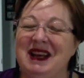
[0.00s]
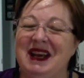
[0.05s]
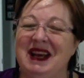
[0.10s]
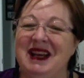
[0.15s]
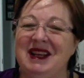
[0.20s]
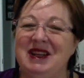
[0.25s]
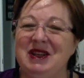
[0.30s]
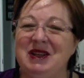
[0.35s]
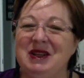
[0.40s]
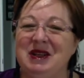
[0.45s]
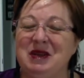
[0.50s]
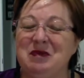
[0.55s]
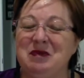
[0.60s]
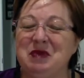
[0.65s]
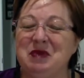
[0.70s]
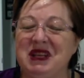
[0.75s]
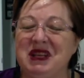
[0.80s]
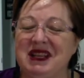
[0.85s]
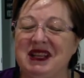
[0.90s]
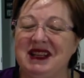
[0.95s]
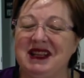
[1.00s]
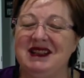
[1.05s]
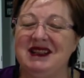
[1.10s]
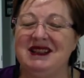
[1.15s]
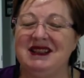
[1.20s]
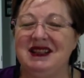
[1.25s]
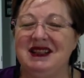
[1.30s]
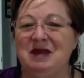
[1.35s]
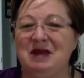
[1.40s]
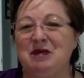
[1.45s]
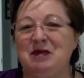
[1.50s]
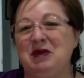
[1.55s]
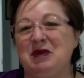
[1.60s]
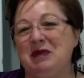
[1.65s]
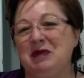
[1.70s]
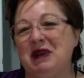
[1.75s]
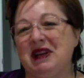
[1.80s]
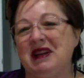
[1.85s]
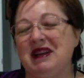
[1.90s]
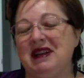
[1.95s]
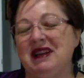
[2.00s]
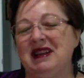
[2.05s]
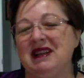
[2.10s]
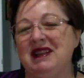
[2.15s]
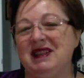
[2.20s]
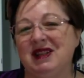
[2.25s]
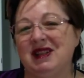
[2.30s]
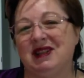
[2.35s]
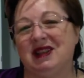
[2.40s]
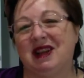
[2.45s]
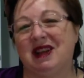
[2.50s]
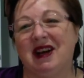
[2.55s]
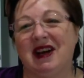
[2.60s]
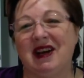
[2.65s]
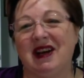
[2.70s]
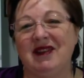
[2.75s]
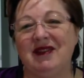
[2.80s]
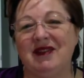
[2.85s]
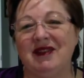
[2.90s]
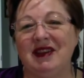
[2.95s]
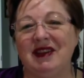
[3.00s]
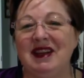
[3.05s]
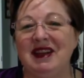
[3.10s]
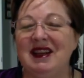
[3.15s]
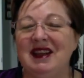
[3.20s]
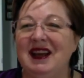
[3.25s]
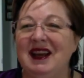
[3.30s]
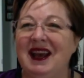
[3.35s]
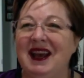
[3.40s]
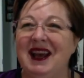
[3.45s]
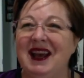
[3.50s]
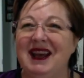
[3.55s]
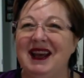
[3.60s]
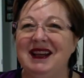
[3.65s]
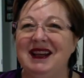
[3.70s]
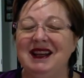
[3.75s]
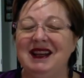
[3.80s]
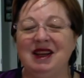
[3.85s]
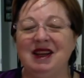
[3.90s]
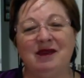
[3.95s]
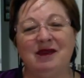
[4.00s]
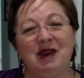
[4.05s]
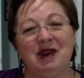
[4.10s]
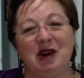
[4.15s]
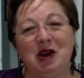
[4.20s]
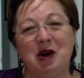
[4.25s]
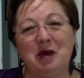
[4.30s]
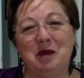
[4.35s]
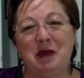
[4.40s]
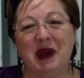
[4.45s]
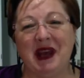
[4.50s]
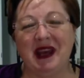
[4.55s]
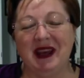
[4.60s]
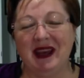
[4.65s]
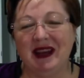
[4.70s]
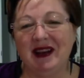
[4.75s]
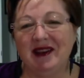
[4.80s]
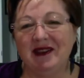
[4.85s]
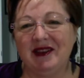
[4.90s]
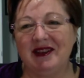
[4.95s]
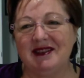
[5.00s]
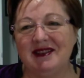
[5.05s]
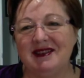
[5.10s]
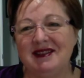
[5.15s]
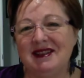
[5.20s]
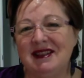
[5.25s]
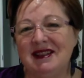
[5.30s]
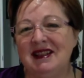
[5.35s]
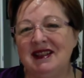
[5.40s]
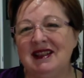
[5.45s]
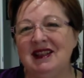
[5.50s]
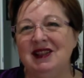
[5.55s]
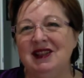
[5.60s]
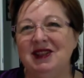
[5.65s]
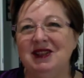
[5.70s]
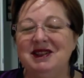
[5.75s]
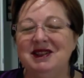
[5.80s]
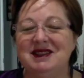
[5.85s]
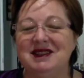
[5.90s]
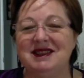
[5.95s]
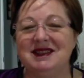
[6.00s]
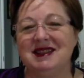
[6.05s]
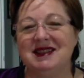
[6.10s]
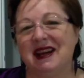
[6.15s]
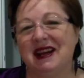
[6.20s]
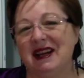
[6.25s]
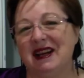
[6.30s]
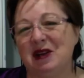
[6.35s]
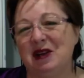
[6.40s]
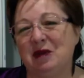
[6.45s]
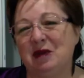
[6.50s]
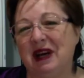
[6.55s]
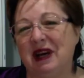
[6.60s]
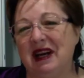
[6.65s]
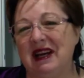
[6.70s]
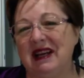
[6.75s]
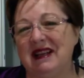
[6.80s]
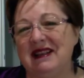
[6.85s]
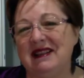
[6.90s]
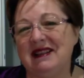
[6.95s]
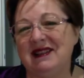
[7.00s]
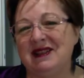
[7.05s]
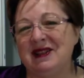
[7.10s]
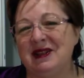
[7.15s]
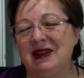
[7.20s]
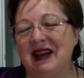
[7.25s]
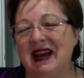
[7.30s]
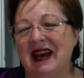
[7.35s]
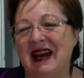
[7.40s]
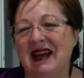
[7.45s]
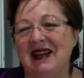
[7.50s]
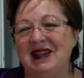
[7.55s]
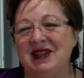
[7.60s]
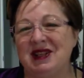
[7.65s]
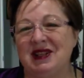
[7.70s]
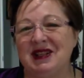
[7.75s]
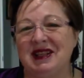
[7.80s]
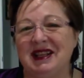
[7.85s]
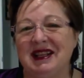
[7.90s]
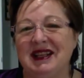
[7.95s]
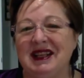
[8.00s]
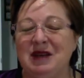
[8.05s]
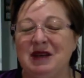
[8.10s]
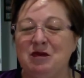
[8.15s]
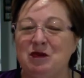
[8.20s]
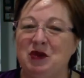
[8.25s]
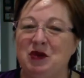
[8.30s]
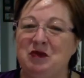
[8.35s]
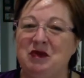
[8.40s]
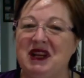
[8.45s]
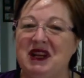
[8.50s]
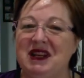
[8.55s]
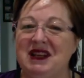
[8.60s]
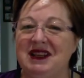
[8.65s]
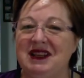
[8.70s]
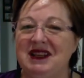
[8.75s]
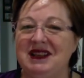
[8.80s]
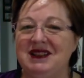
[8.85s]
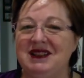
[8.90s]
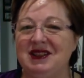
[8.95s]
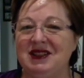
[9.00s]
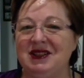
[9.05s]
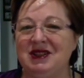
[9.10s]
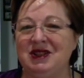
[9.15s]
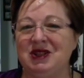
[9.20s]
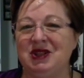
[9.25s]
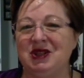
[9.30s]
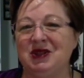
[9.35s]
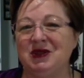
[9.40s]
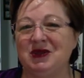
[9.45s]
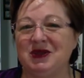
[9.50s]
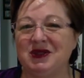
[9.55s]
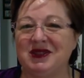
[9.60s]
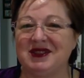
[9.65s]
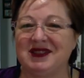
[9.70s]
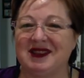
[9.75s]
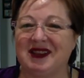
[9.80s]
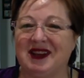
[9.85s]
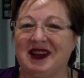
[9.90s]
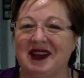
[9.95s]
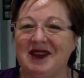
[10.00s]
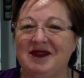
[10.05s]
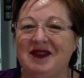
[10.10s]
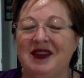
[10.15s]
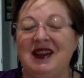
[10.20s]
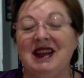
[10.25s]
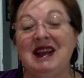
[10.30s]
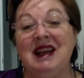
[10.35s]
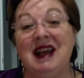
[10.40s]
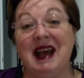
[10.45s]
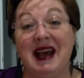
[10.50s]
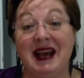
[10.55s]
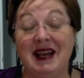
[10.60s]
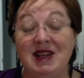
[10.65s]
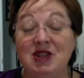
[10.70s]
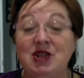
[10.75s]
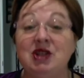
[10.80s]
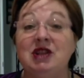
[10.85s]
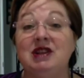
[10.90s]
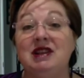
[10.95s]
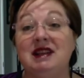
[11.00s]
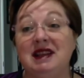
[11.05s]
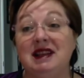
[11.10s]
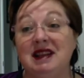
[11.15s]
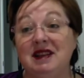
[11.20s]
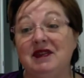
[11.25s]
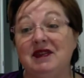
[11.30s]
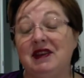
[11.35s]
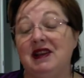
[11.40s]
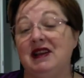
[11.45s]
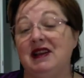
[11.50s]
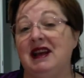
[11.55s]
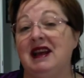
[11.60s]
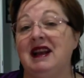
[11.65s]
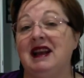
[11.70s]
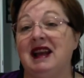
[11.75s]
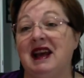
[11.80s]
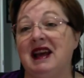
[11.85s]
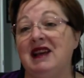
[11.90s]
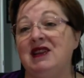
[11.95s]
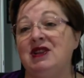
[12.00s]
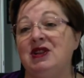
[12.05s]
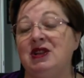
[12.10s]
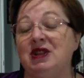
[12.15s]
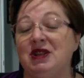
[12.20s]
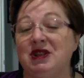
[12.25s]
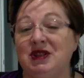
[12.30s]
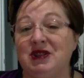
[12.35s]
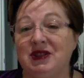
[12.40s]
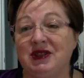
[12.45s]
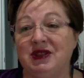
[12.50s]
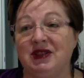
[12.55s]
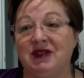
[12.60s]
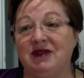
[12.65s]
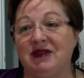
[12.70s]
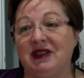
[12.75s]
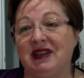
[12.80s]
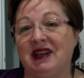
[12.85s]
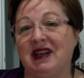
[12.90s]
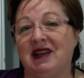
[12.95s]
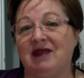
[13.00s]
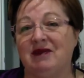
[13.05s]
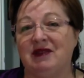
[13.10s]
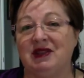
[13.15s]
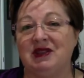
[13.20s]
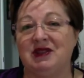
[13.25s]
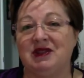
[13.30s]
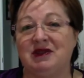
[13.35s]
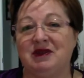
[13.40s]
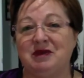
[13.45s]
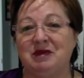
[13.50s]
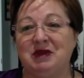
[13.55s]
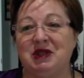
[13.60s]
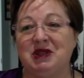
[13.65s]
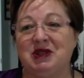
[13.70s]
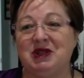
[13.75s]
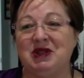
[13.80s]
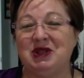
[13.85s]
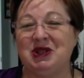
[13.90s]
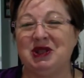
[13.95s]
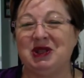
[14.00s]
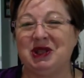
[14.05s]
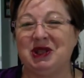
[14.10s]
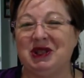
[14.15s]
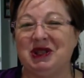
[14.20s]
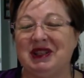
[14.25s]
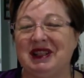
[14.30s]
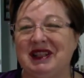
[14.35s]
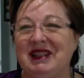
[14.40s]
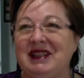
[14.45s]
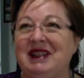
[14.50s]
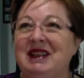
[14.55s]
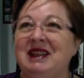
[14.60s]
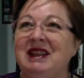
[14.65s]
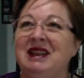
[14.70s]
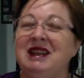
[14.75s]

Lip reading: and you can begin to implement it into your life. And if you're a parent, use the takeaways to actually implement it into your children's life as you live it and as you do the recovery to remission journey.